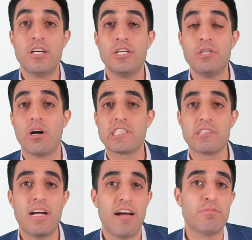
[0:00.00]
You also
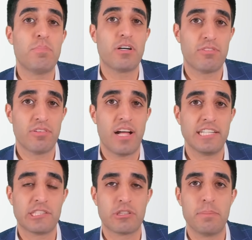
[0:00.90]
have butterfly
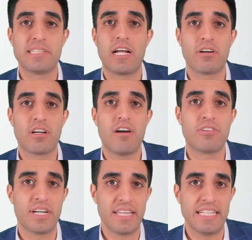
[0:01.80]
strips that are
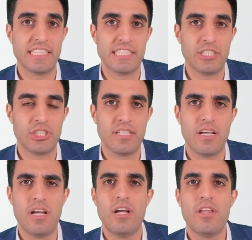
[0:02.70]
covering the incision.
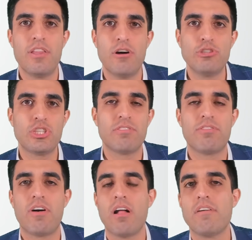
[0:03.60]
Those should
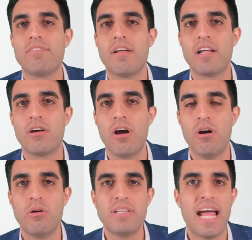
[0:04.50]
fall off on their
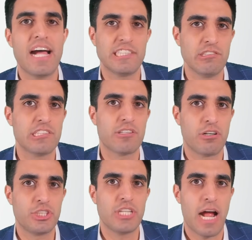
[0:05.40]
own as you
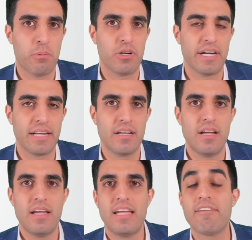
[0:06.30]
start showering.
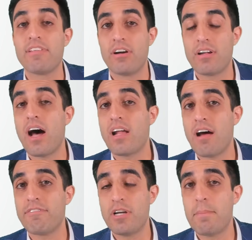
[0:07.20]
If they're not
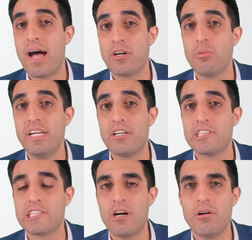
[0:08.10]
off in about a week or
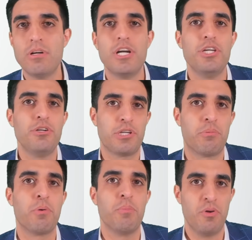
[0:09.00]
so, you can
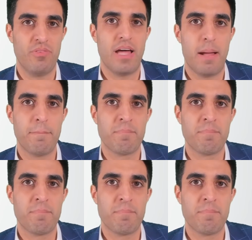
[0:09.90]
remove them.